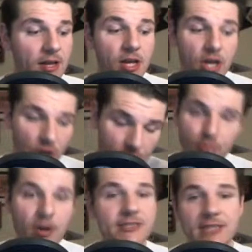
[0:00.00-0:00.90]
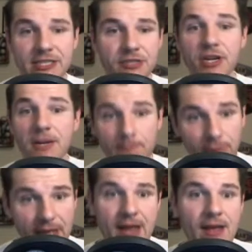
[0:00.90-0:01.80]
Good processor, can
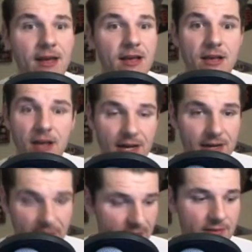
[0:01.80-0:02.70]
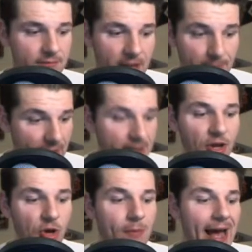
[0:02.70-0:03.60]
play
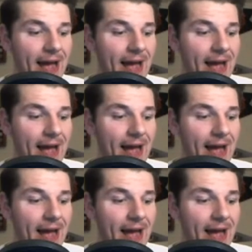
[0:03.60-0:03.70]
nickelback.